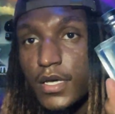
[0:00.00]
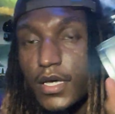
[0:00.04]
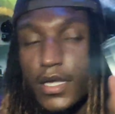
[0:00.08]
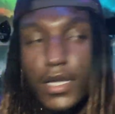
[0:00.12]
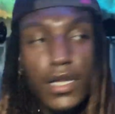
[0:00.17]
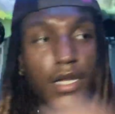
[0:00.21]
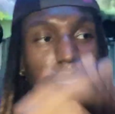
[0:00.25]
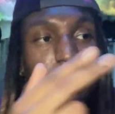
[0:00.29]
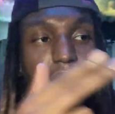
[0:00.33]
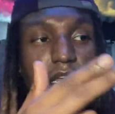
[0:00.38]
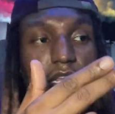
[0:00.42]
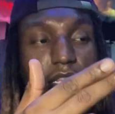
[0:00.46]

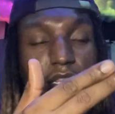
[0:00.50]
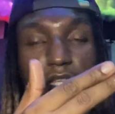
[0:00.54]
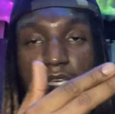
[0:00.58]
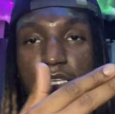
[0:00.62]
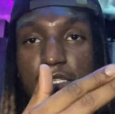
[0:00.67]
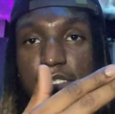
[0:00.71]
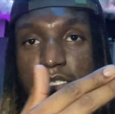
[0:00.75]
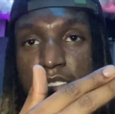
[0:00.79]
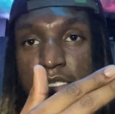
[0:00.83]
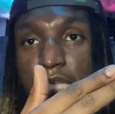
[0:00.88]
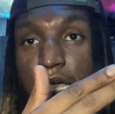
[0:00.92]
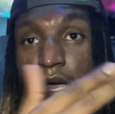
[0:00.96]
Look at
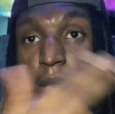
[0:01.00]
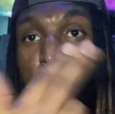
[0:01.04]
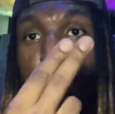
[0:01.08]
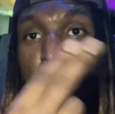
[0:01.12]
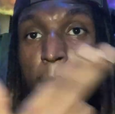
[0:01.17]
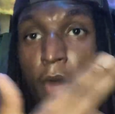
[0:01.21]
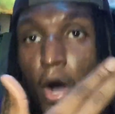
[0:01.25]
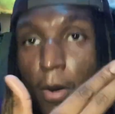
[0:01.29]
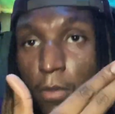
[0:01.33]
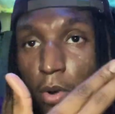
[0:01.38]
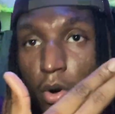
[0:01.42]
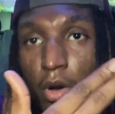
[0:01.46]
this, it's like a
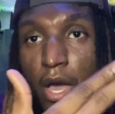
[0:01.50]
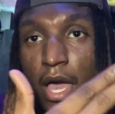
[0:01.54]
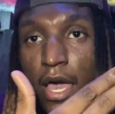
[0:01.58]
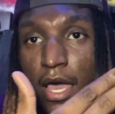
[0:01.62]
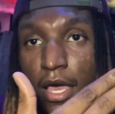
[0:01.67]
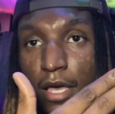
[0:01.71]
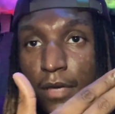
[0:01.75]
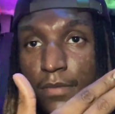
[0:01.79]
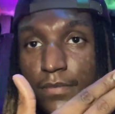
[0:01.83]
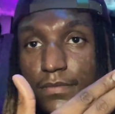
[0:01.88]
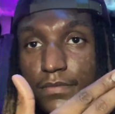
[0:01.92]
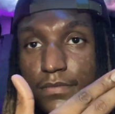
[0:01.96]
mobile
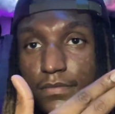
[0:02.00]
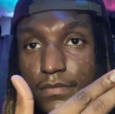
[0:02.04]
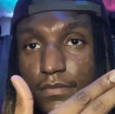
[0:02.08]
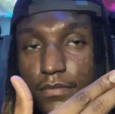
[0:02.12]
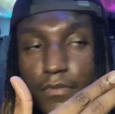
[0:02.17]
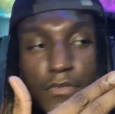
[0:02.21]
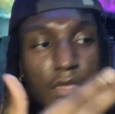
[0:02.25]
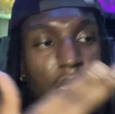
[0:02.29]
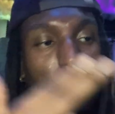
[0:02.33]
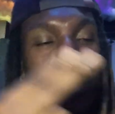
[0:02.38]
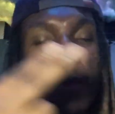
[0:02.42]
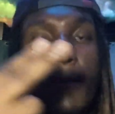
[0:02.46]
game.
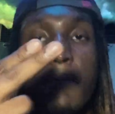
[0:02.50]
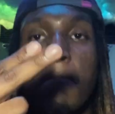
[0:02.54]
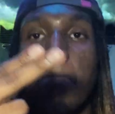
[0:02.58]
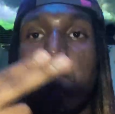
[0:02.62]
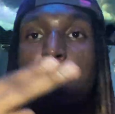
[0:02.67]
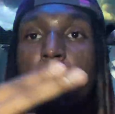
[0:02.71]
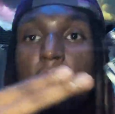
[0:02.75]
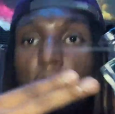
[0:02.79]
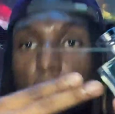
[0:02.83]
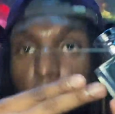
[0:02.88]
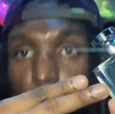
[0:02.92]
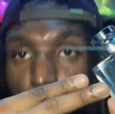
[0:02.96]

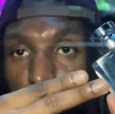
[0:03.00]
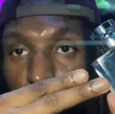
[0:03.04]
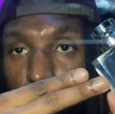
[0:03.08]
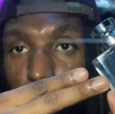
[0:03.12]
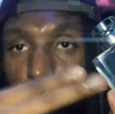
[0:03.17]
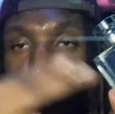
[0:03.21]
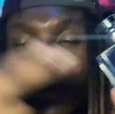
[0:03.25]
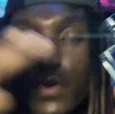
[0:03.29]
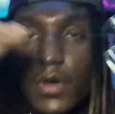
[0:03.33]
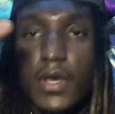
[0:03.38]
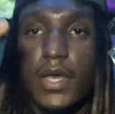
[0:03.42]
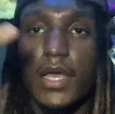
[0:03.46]

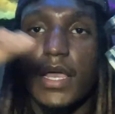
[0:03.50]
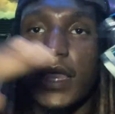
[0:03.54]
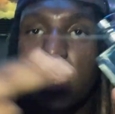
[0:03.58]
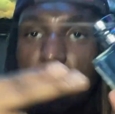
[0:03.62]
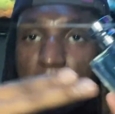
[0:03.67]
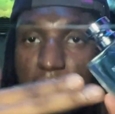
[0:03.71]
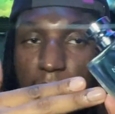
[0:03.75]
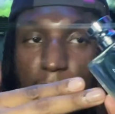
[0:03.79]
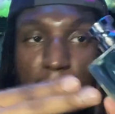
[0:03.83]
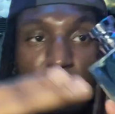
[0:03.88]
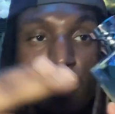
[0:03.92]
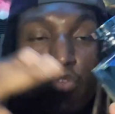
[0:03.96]
Mobile
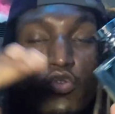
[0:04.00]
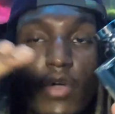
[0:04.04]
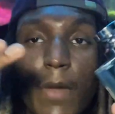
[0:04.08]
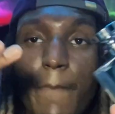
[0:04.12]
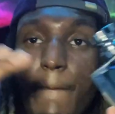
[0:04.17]
game, like you can